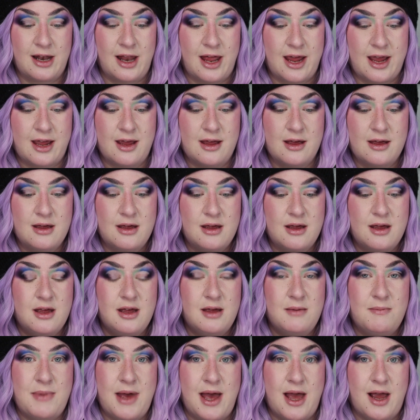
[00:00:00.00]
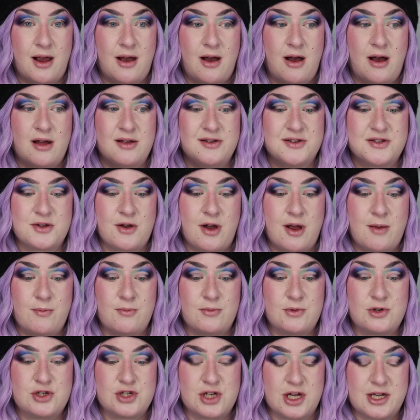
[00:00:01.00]
light back on, so I
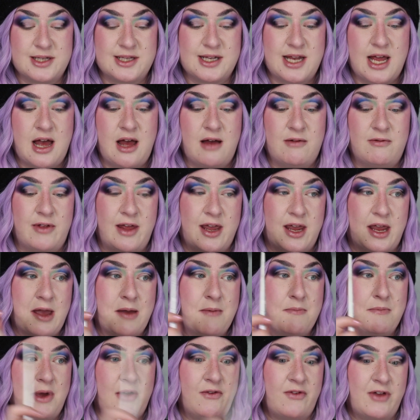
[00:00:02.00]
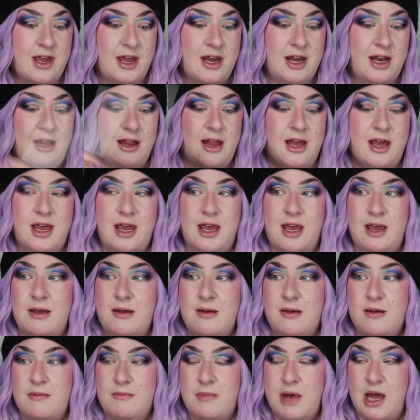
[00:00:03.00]
just have like my vanity light,
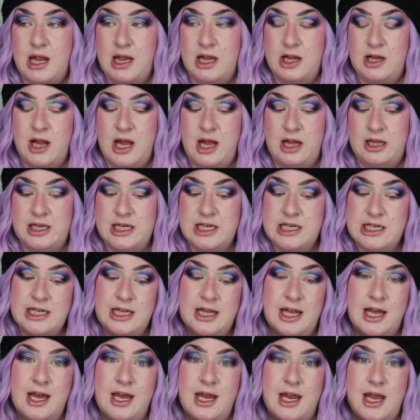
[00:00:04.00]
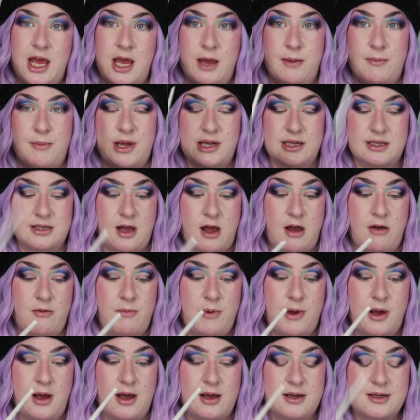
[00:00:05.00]
my little LED light, and my
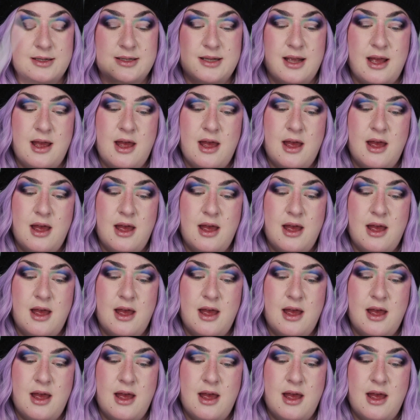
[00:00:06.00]
softbox.